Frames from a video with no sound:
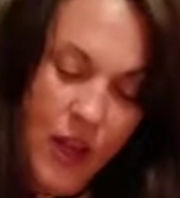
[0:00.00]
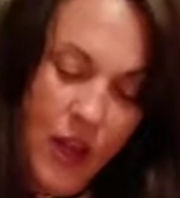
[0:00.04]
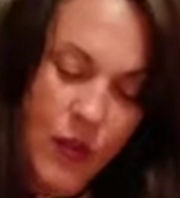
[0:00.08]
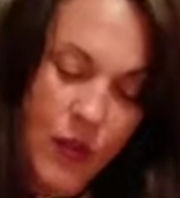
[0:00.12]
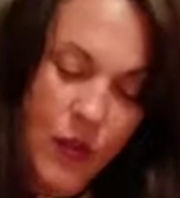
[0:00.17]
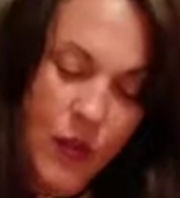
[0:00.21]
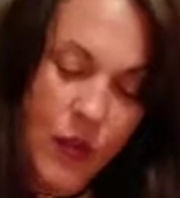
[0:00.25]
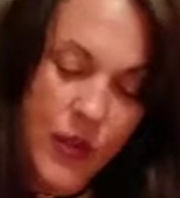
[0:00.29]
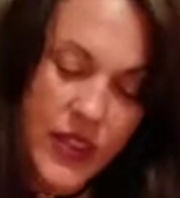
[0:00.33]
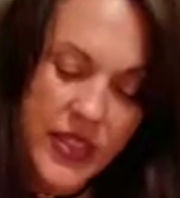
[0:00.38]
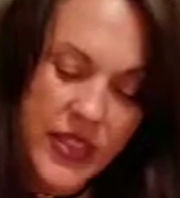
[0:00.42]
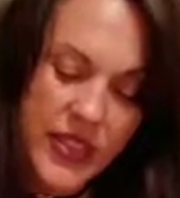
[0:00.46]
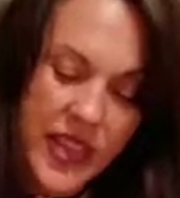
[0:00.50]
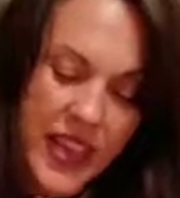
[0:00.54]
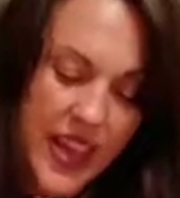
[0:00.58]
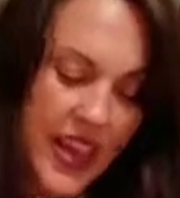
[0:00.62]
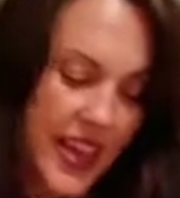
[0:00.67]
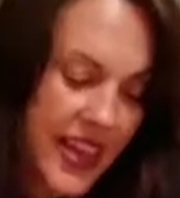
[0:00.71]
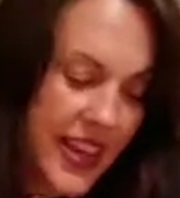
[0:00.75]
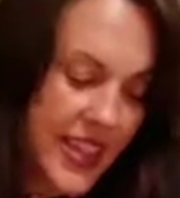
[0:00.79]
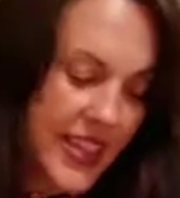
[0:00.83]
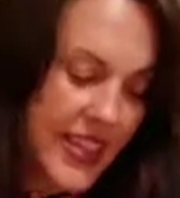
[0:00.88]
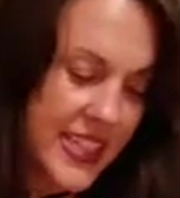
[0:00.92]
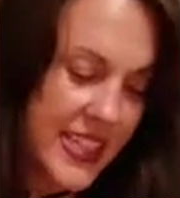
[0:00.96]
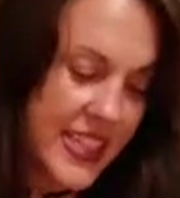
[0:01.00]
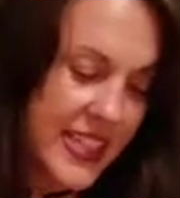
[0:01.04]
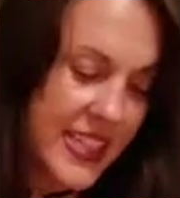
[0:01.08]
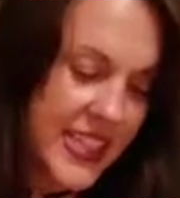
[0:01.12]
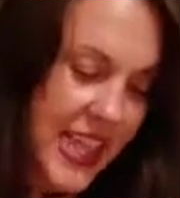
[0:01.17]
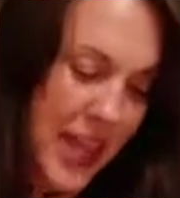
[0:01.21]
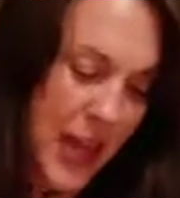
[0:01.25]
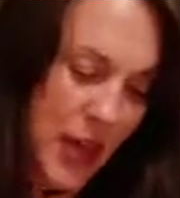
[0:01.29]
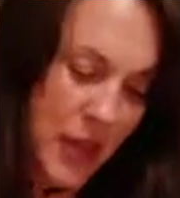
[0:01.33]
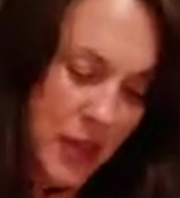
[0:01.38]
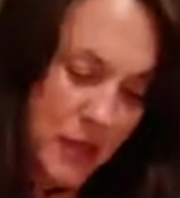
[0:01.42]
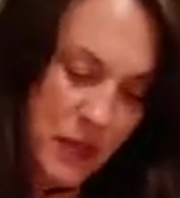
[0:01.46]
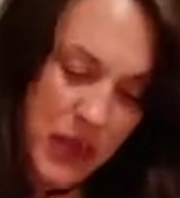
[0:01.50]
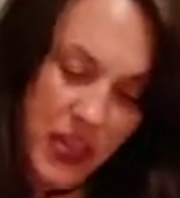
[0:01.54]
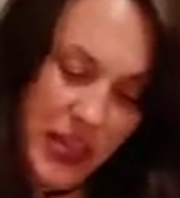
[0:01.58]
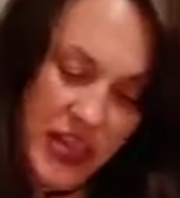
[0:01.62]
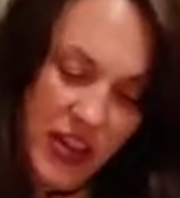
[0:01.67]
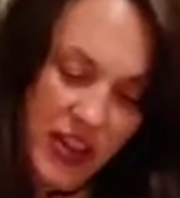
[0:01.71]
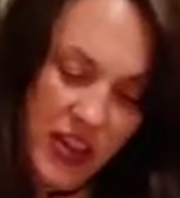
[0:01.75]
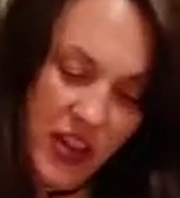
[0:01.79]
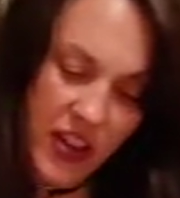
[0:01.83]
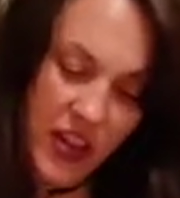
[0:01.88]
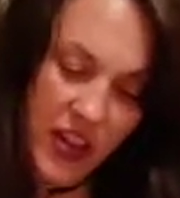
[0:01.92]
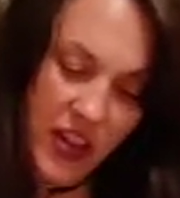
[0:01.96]
What the heck does that mean,
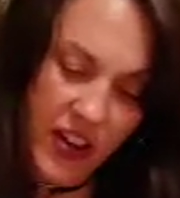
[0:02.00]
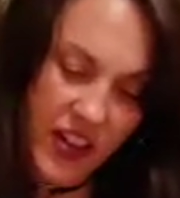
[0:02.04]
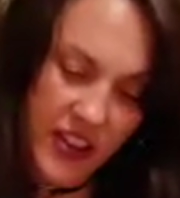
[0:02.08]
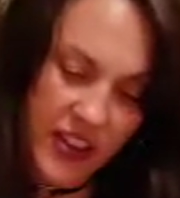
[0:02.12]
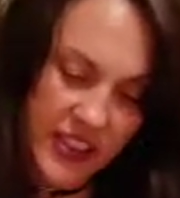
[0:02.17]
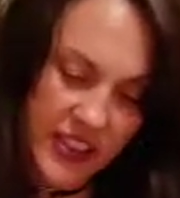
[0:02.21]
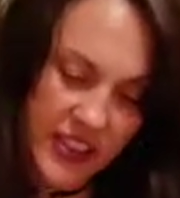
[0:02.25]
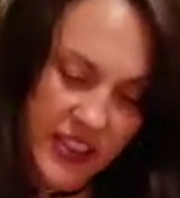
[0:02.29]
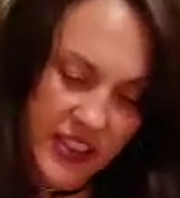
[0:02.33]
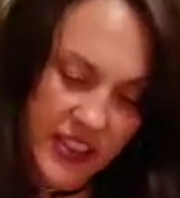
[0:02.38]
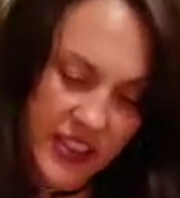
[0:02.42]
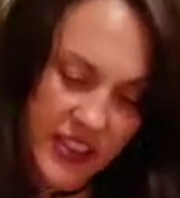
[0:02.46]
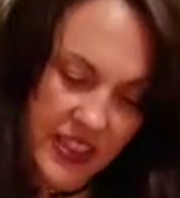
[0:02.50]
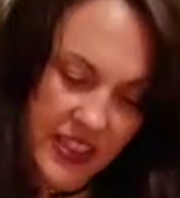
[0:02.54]
cards?